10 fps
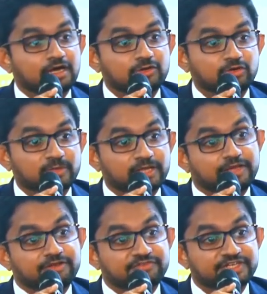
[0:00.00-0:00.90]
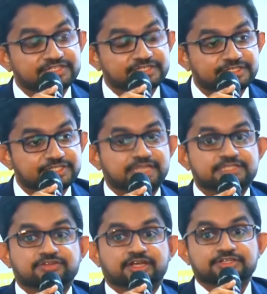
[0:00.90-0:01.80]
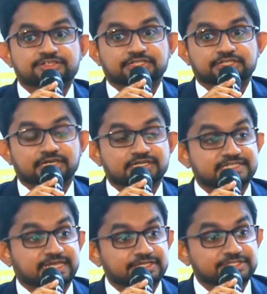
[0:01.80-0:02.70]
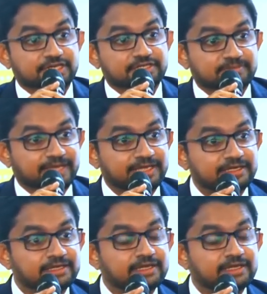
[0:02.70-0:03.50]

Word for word: Global Head of Research and Strategy, Standard Chartered Bank,